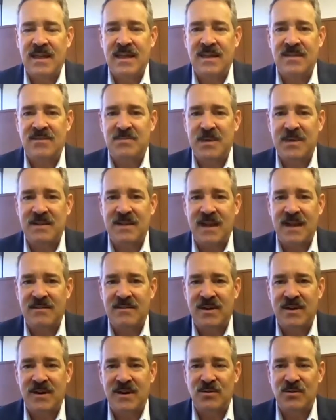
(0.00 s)
he's been kind
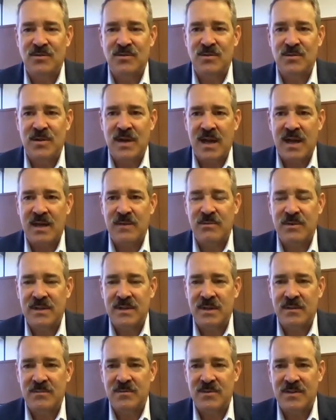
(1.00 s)
of our go-to guy when
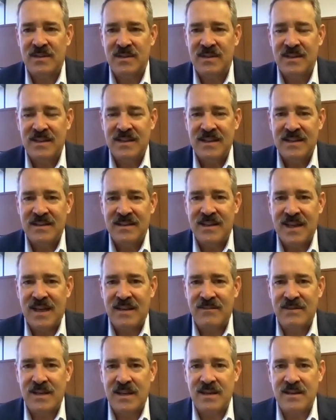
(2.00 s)
it comes to
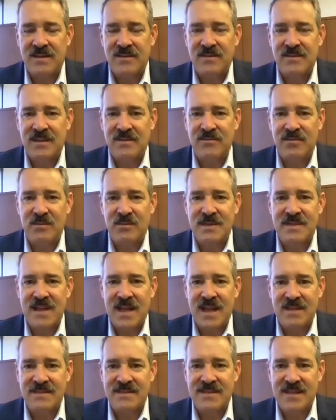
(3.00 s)
navigating this thing from a
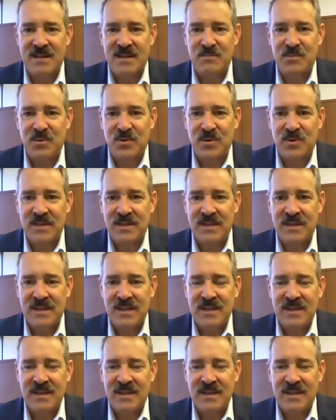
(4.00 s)
tax standpoint.